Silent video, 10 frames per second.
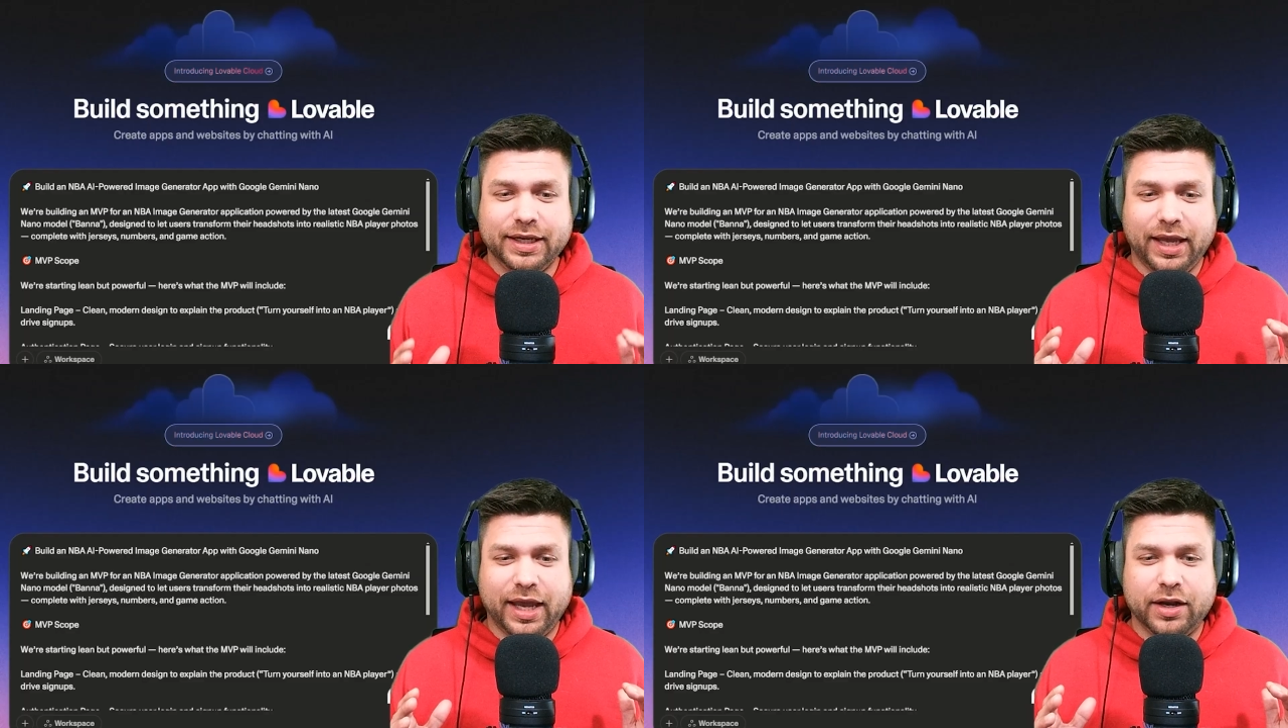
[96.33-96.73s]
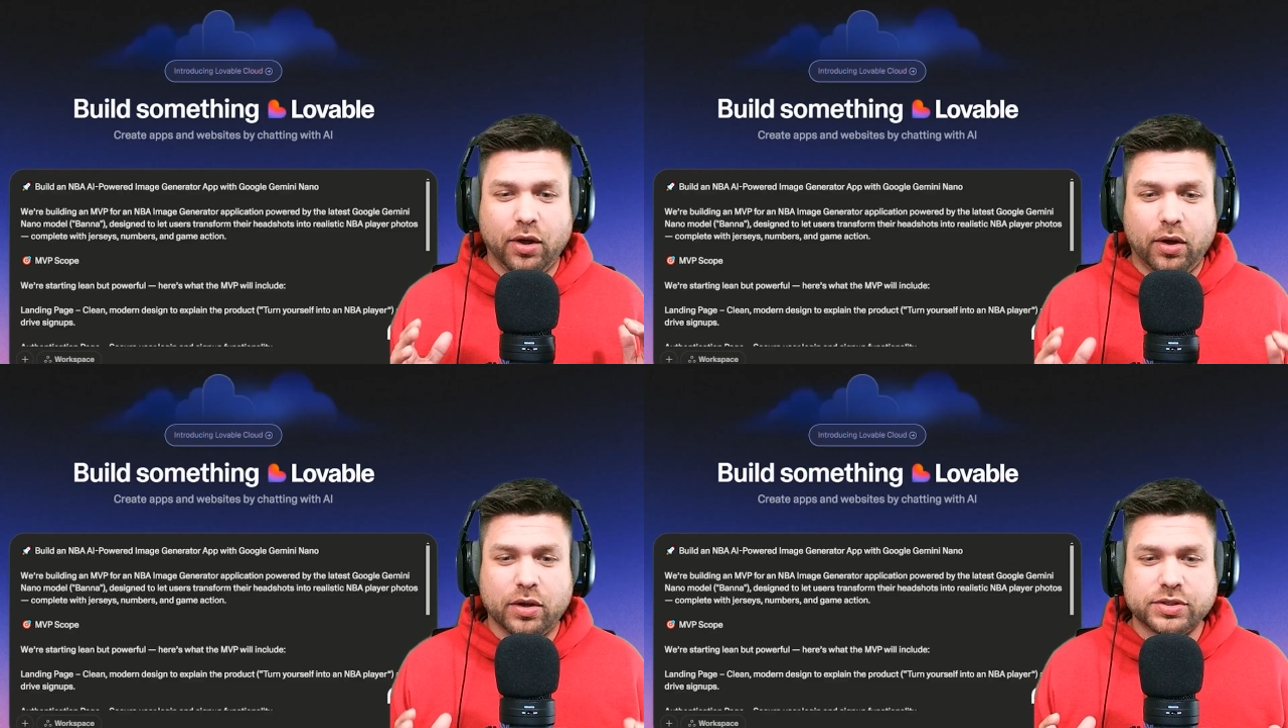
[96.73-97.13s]
And
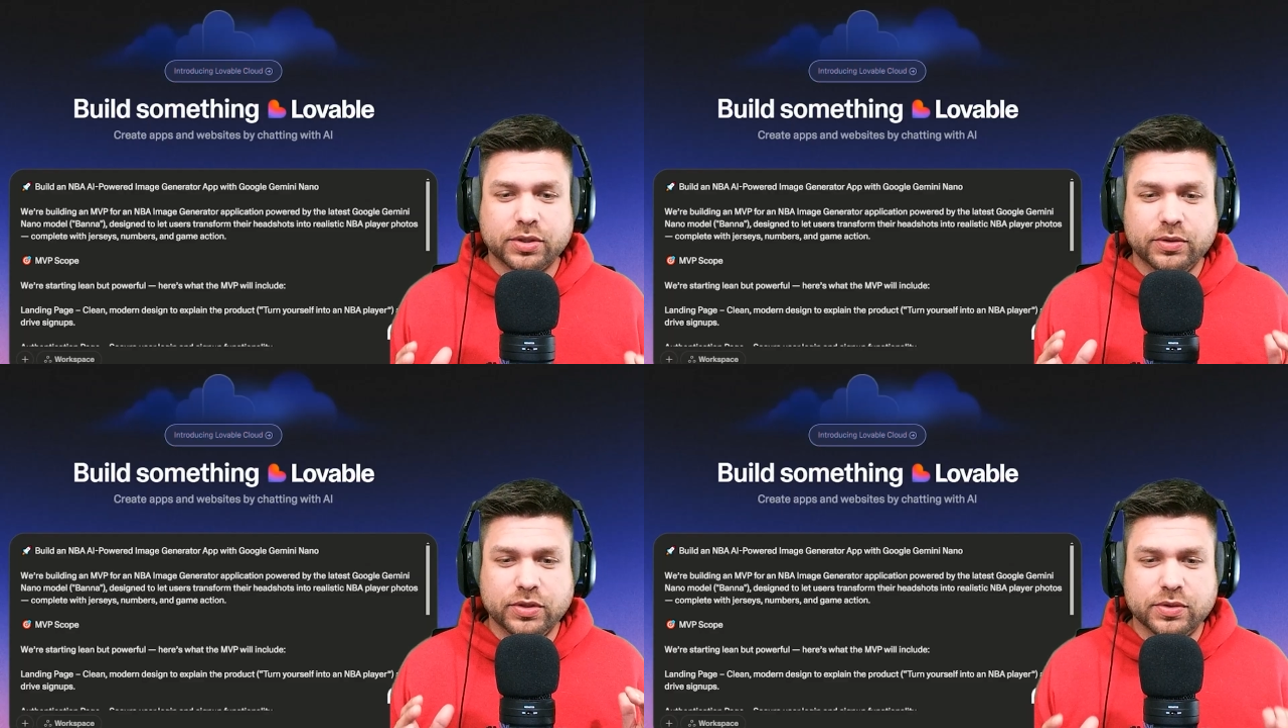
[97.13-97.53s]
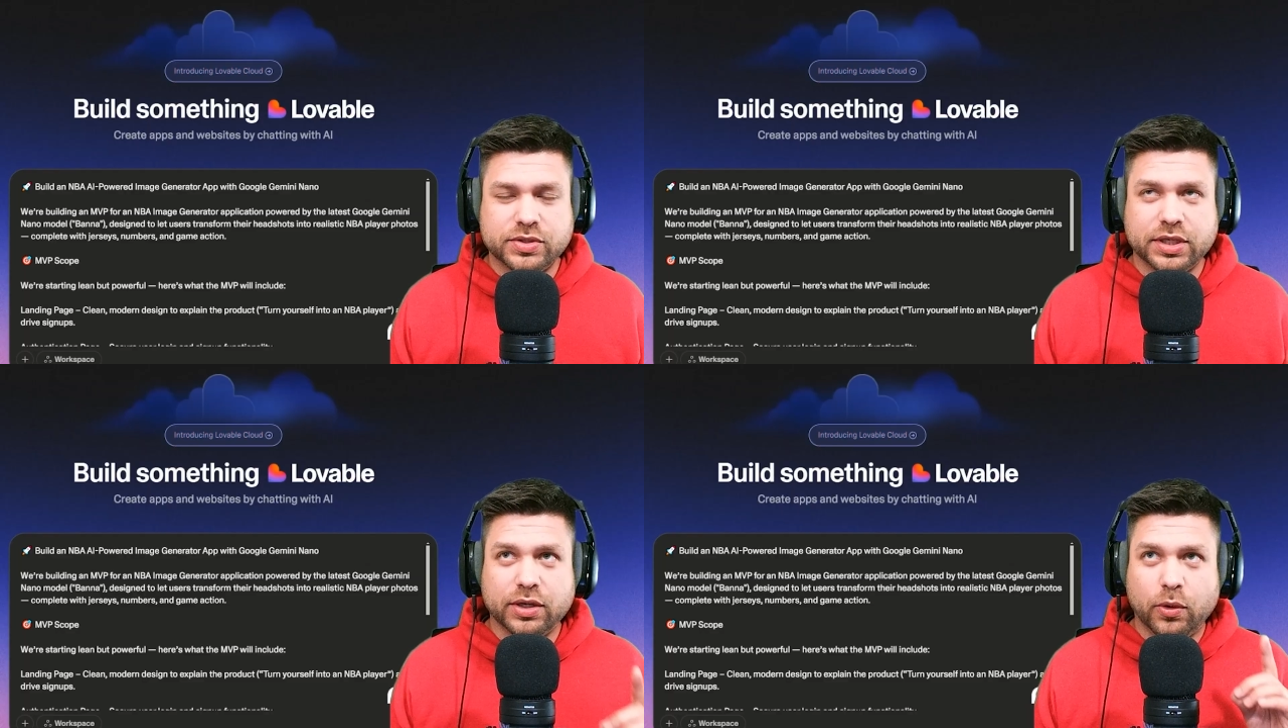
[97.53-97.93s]
also
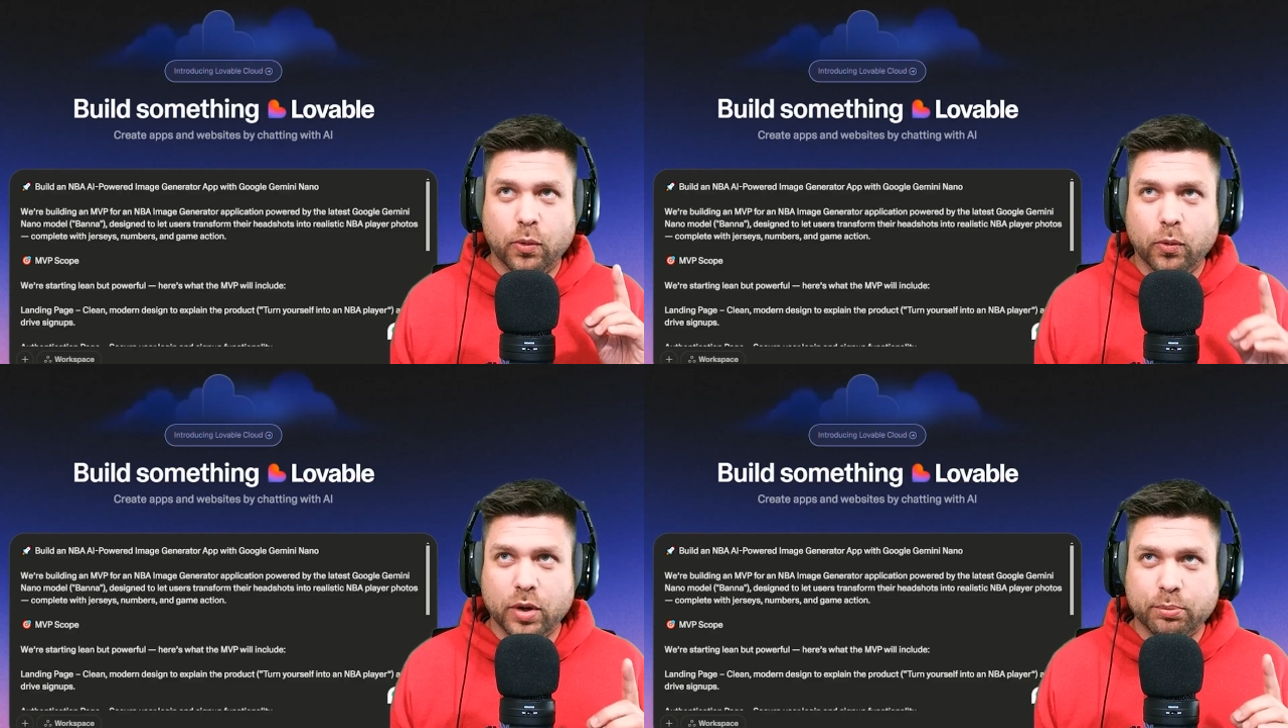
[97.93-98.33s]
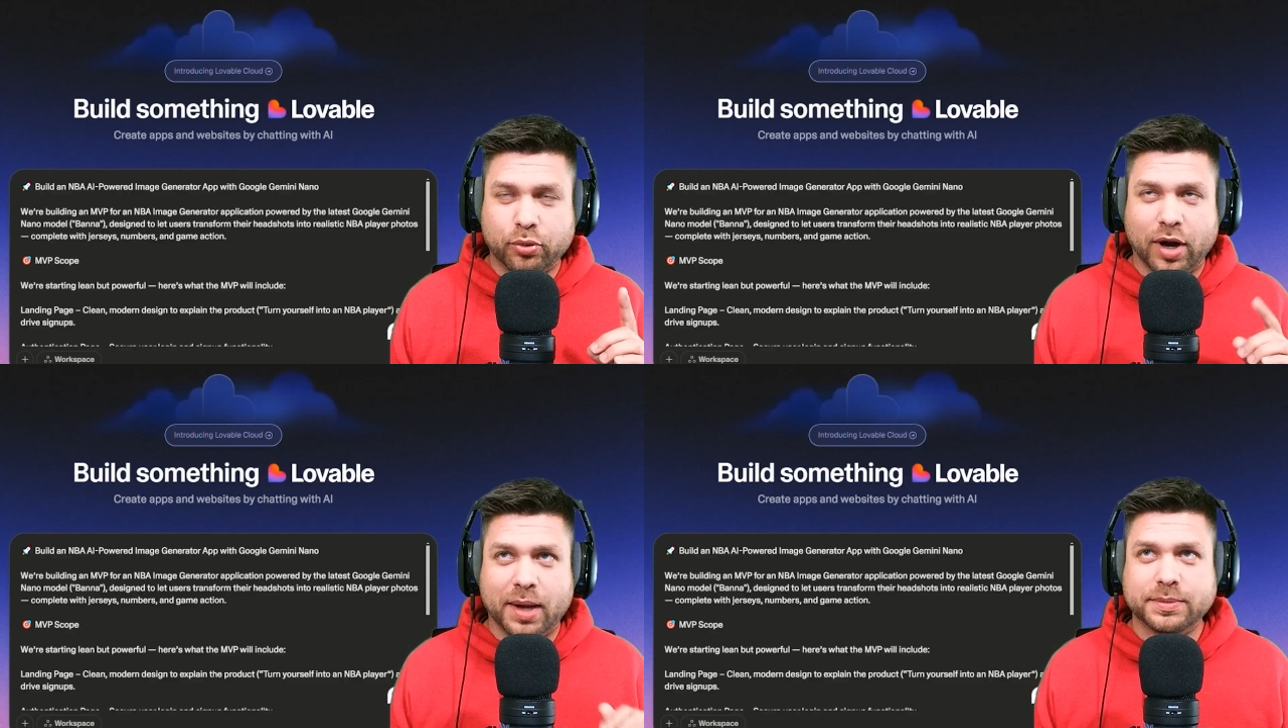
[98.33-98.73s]
using one
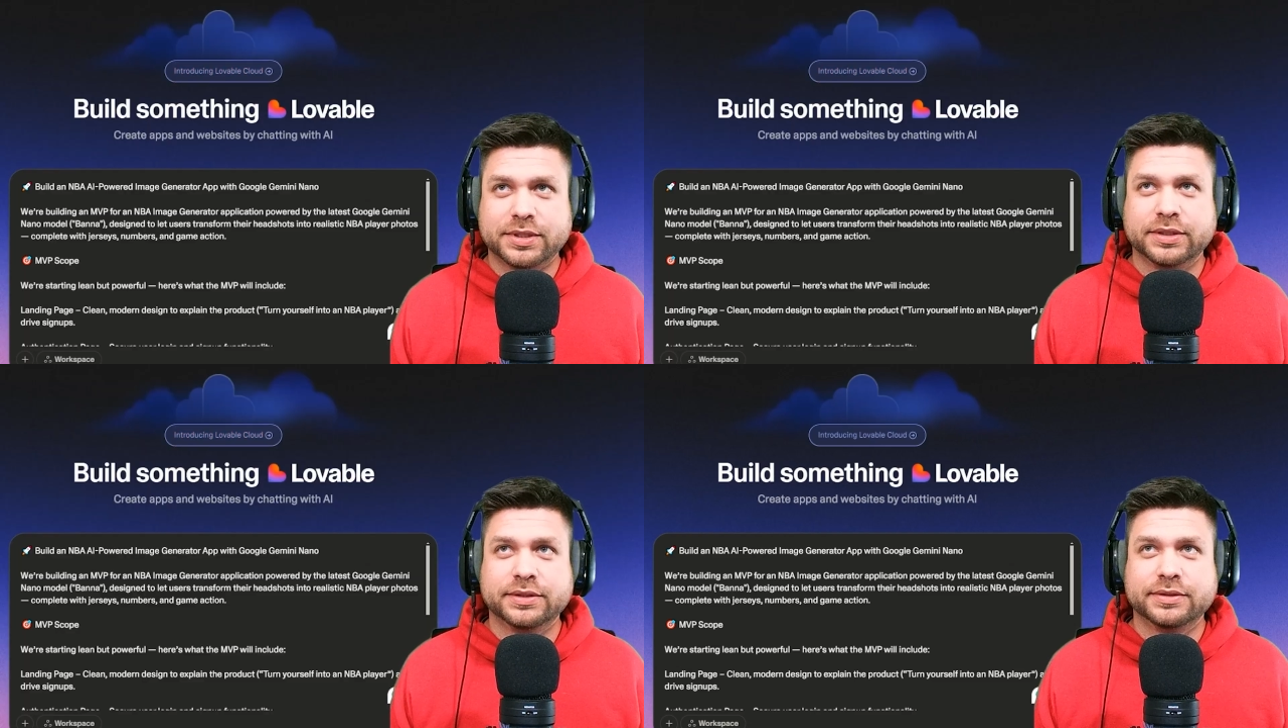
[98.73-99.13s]
prompt.